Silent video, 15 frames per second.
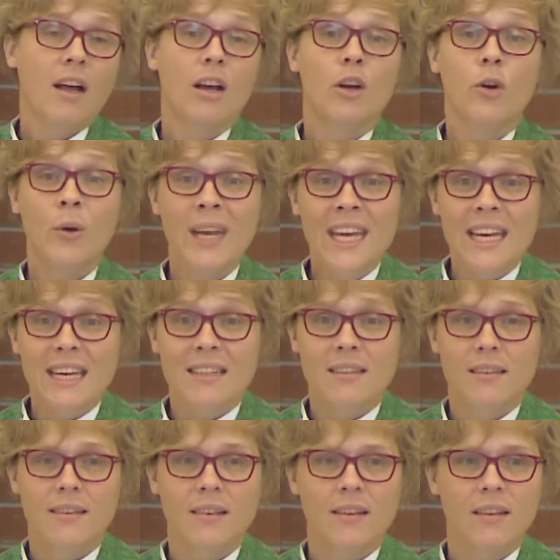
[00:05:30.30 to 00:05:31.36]
Greed
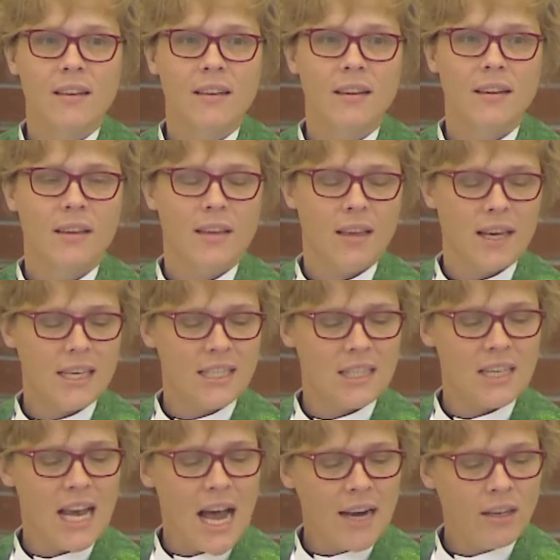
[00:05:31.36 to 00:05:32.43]
is
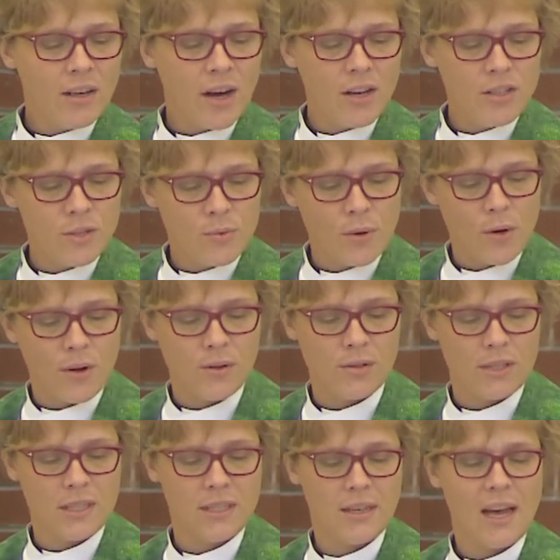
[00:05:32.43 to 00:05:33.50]
the
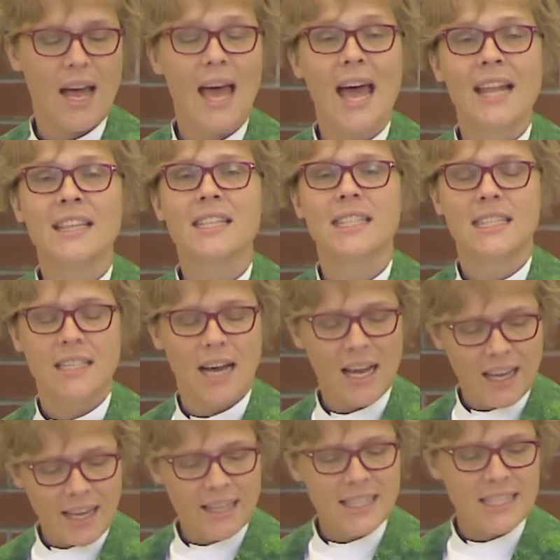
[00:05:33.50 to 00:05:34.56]
uncontrolled and
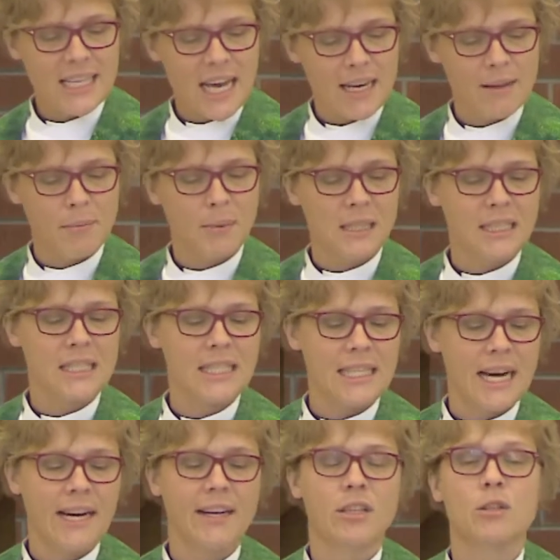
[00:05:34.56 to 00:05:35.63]
insatiable
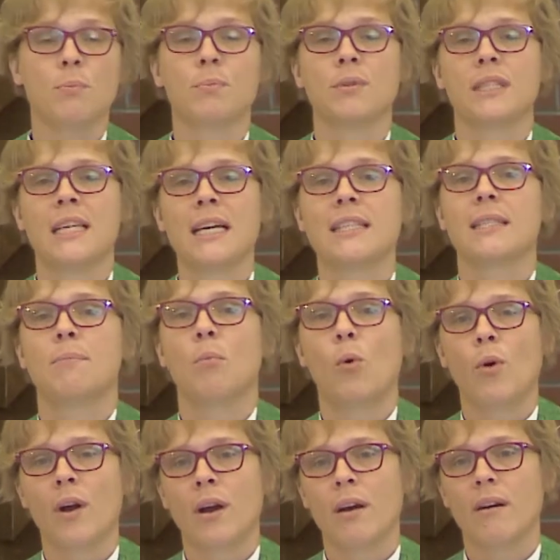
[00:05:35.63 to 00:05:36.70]
desire to possess
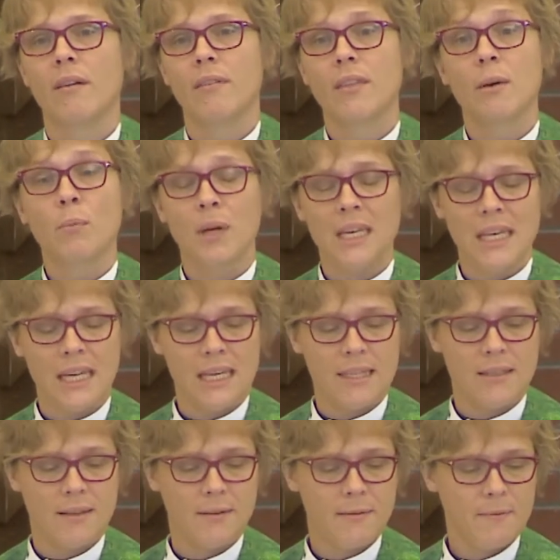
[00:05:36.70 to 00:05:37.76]
more than we
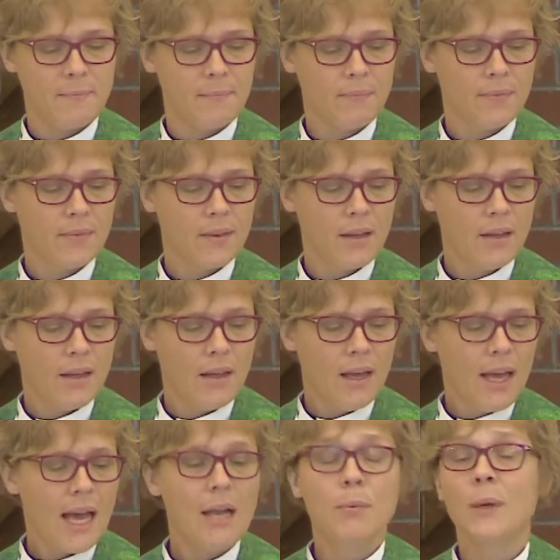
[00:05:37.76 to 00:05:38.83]
need.
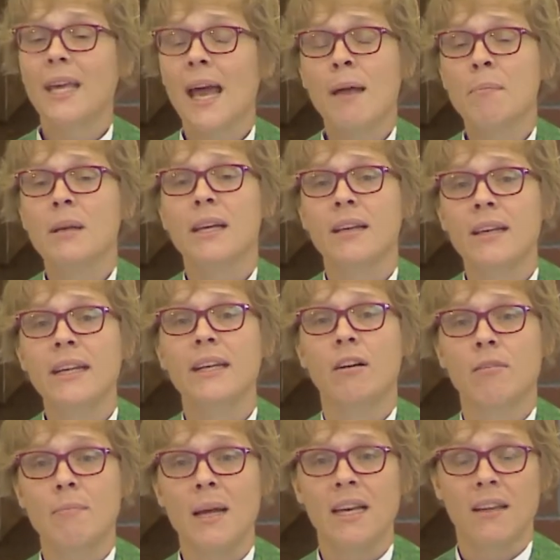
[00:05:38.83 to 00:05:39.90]
And we can be in need
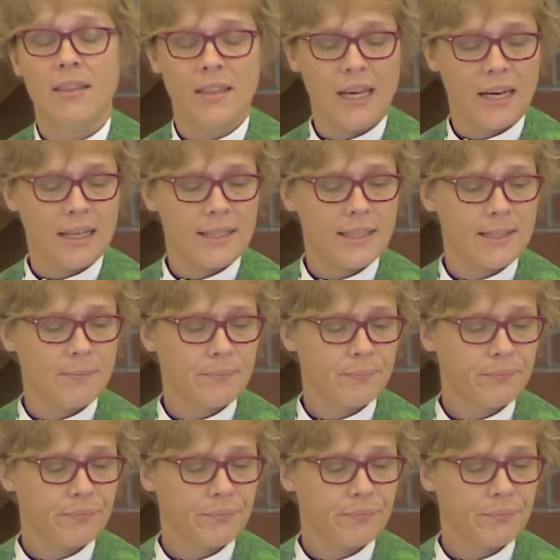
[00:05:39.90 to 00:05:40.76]
of many things: